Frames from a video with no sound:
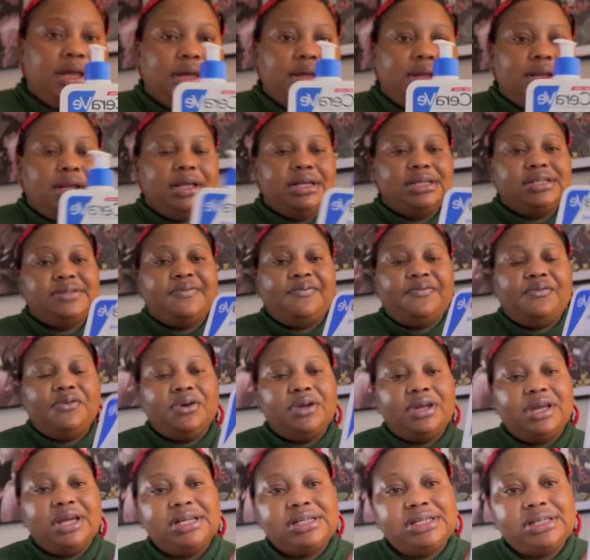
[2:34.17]
let's
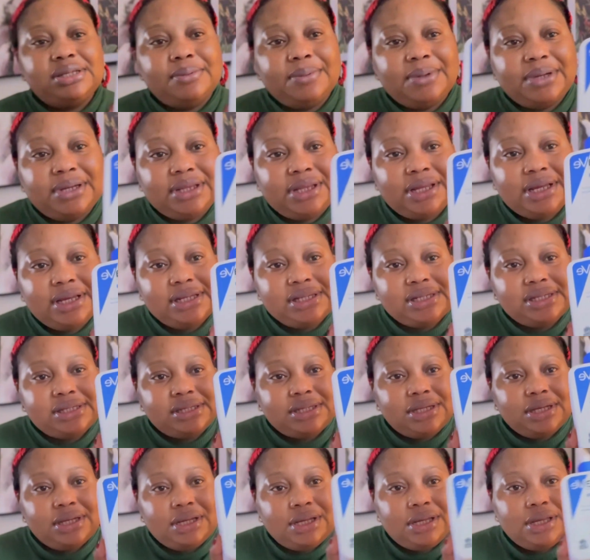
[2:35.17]
focus on
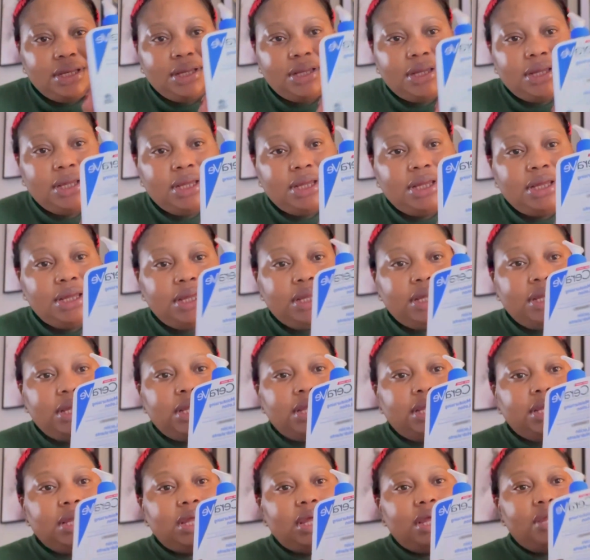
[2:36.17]
this
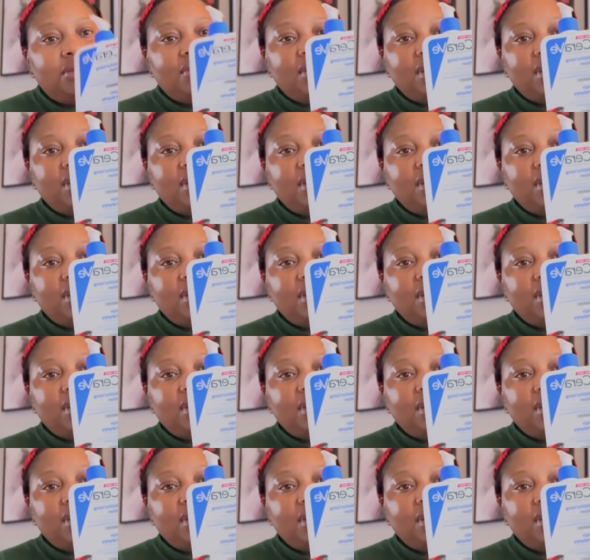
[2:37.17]
can you